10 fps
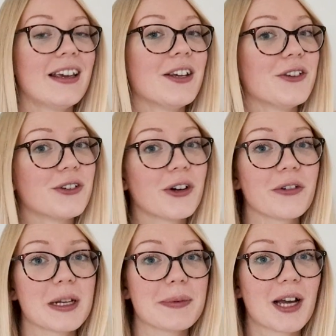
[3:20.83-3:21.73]
You should
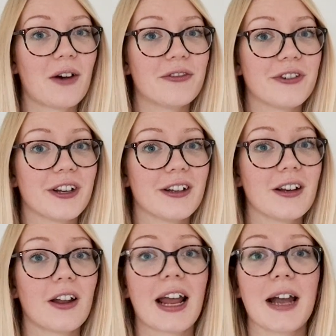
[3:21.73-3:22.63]
already be confident
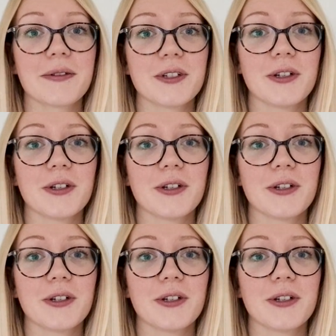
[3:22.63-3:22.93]
on how to do